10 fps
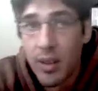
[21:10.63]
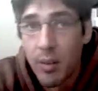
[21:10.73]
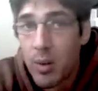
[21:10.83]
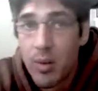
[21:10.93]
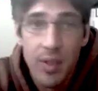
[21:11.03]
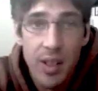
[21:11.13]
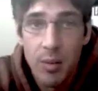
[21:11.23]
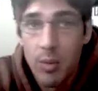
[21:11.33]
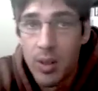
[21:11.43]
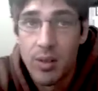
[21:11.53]
They're both
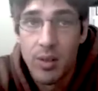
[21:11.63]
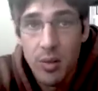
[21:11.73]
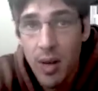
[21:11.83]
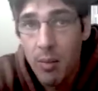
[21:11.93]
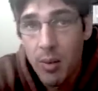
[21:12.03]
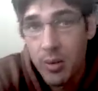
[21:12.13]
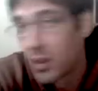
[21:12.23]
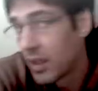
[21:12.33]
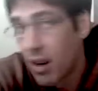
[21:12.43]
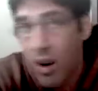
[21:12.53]
fingerprints, or two apples
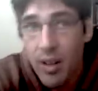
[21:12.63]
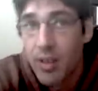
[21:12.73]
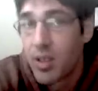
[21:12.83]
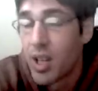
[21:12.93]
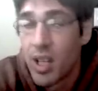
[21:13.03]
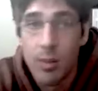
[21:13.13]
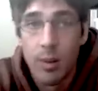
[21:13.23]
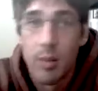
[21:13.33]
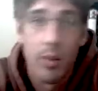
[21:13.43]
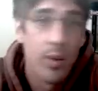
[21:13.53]
really are
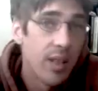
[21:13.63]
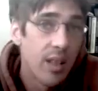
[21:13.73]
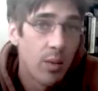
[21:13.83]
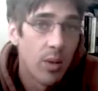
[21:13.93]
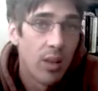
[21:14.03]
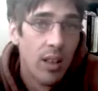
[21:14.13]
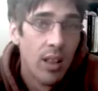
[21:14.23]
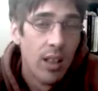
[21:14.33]
interchangeable. They're both equal.